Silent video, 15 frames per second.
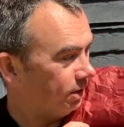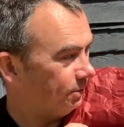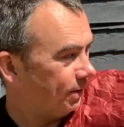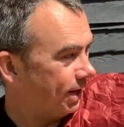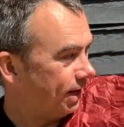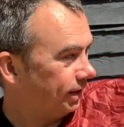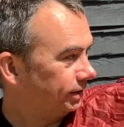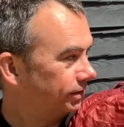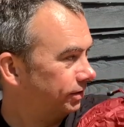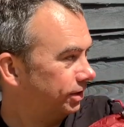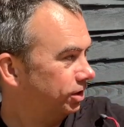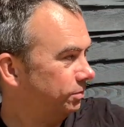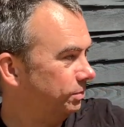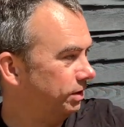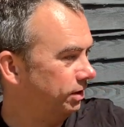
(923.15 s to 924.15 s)
bag, so it
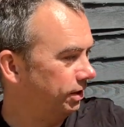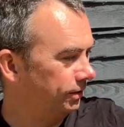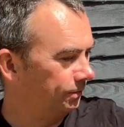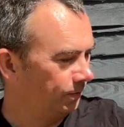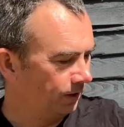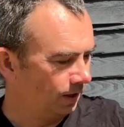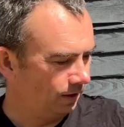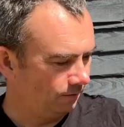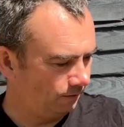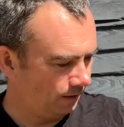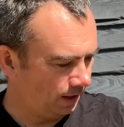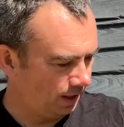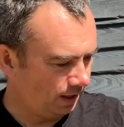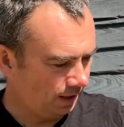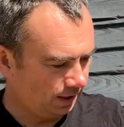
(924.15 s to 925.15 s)
should be
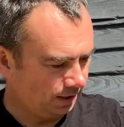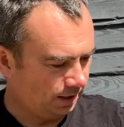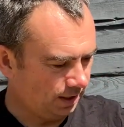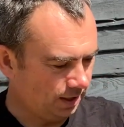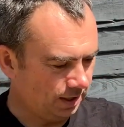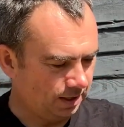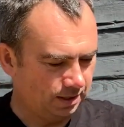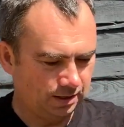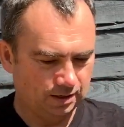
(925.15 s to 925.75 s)
fairly